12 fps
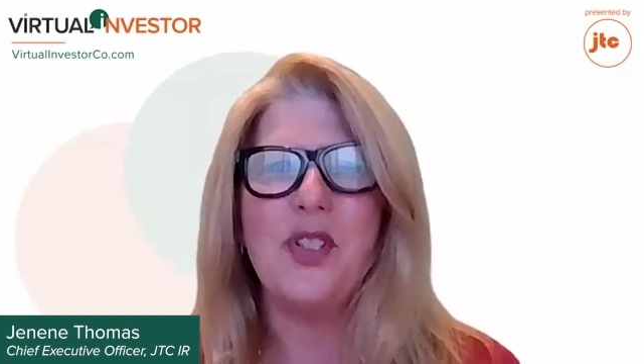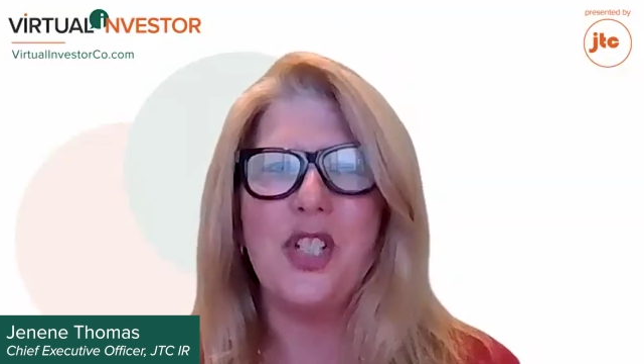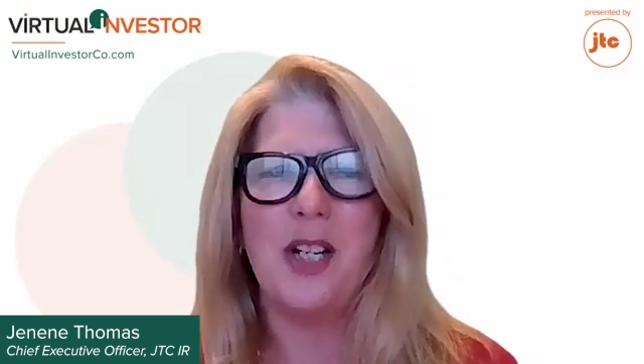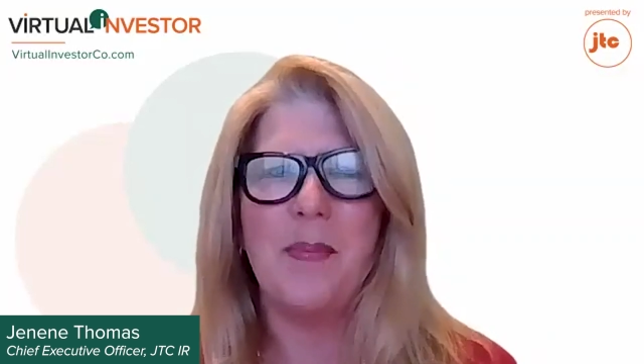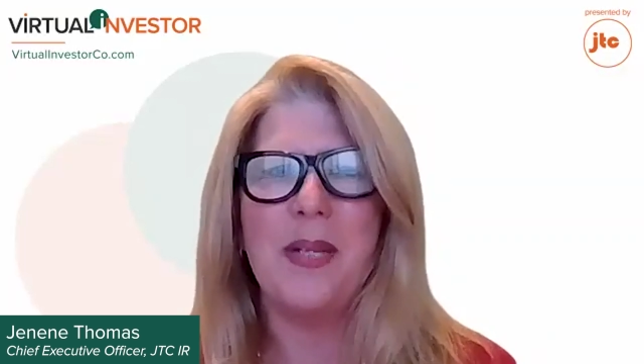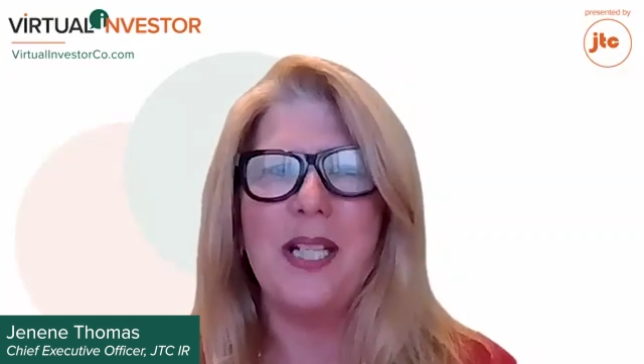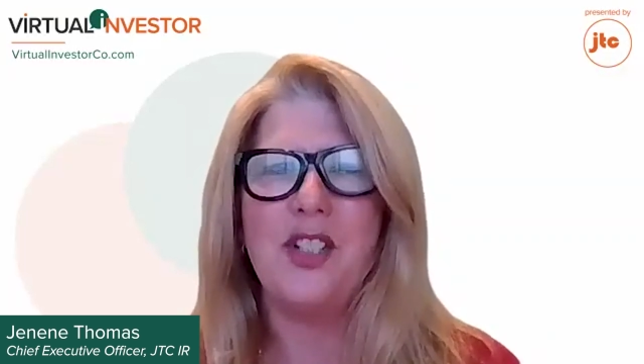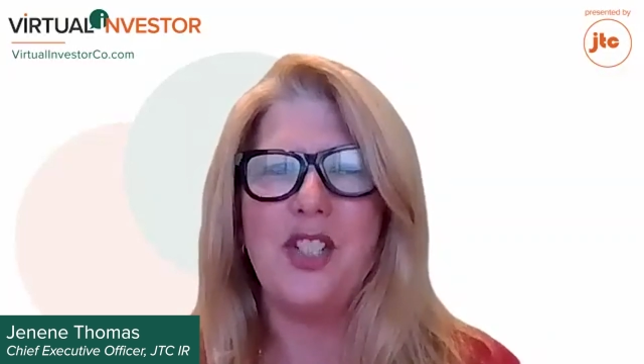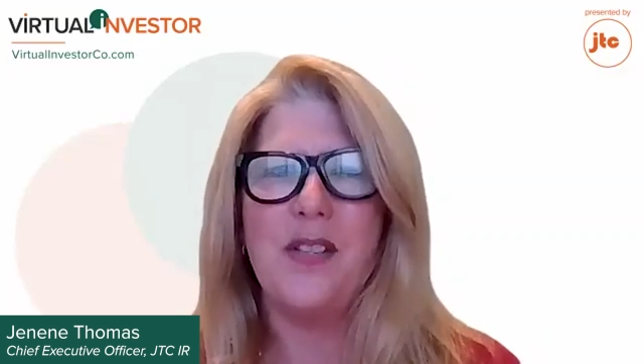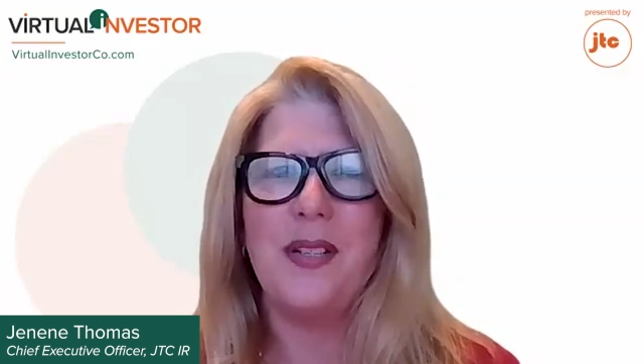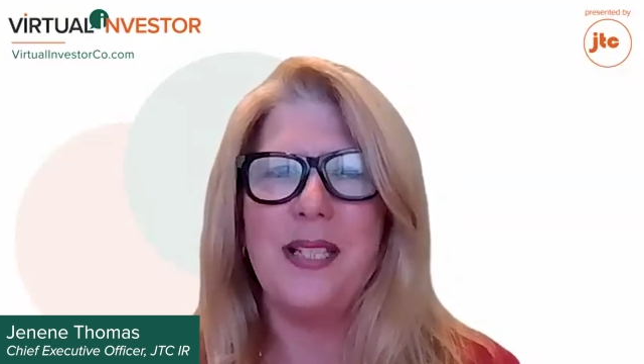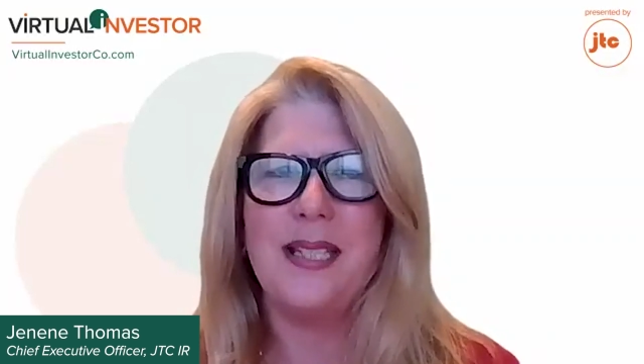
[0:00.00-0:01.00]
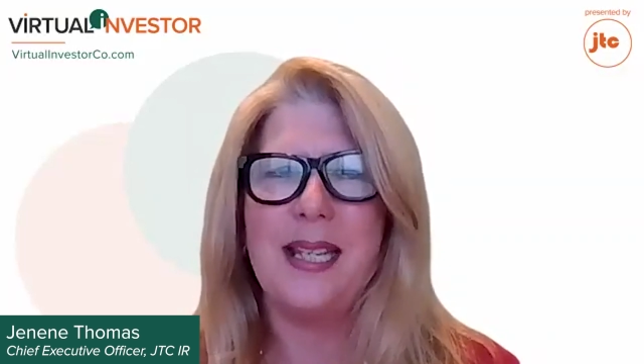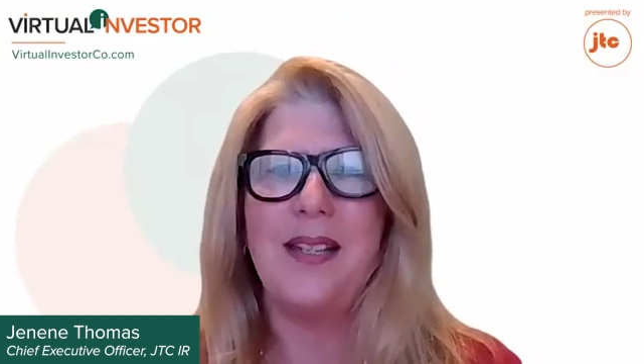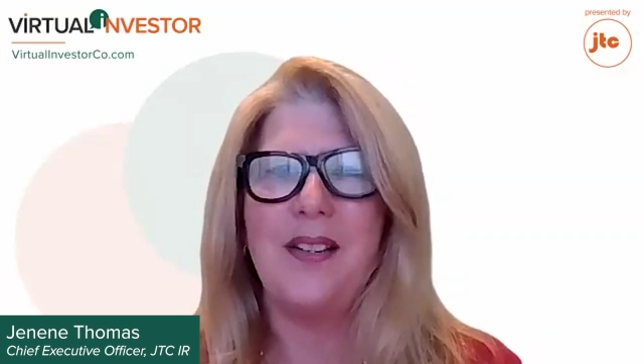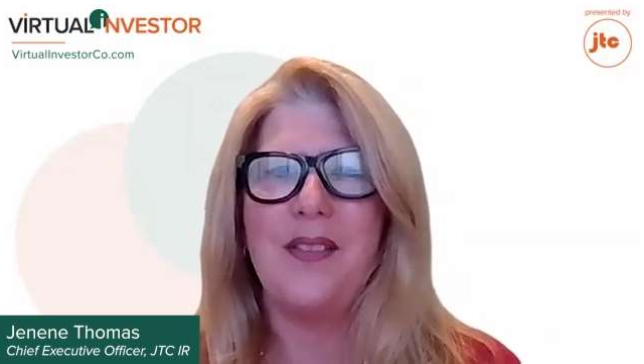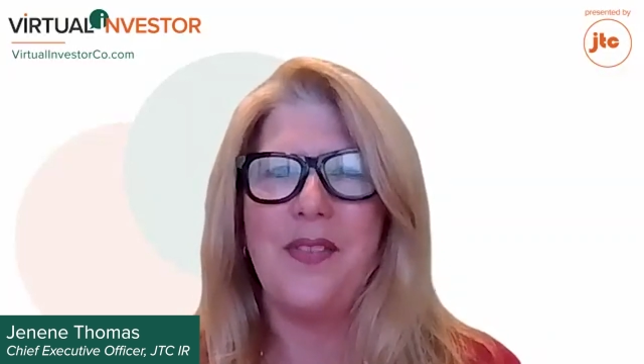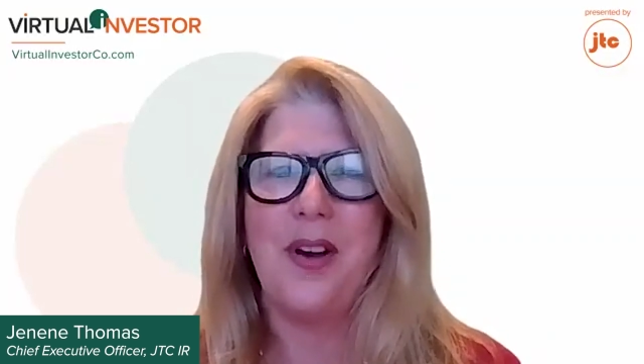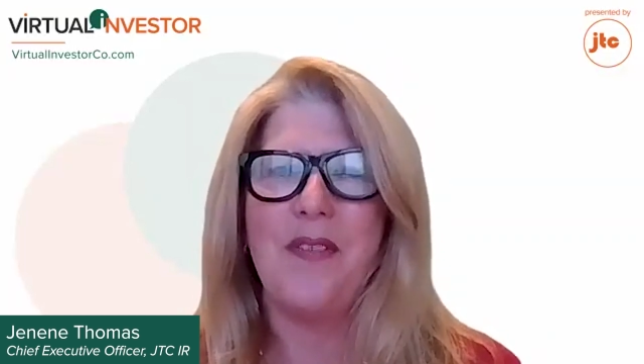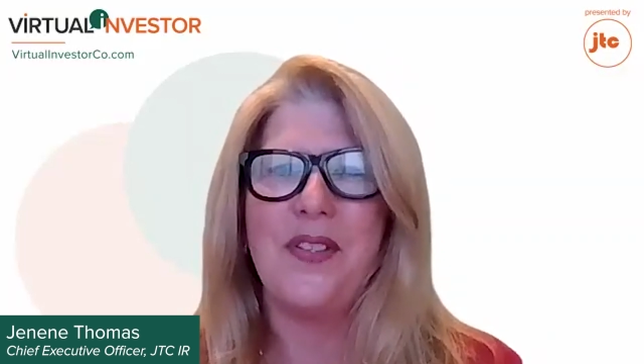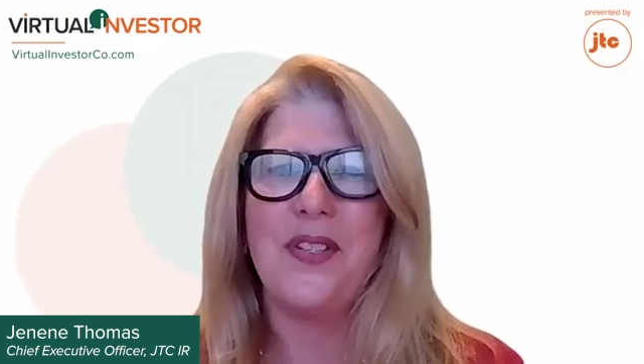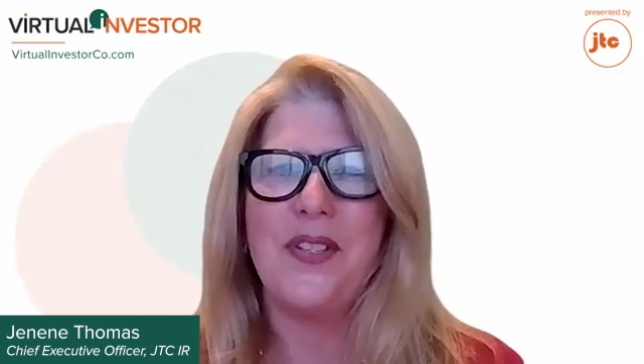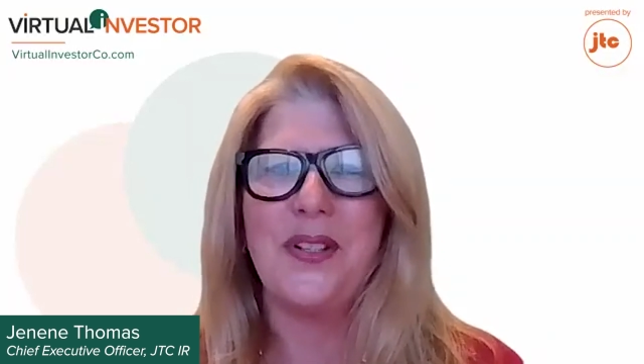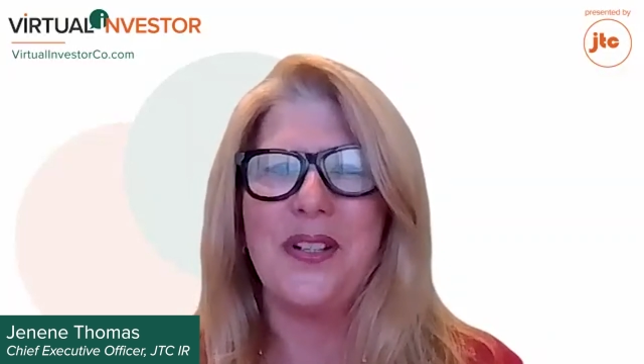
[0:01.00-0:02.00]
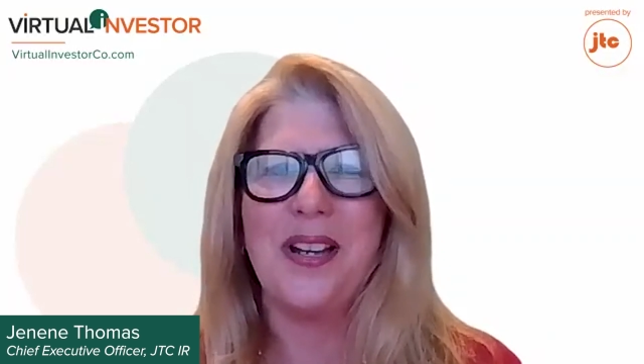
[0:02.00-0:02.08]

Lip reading: Chairman and Chief Executive Officer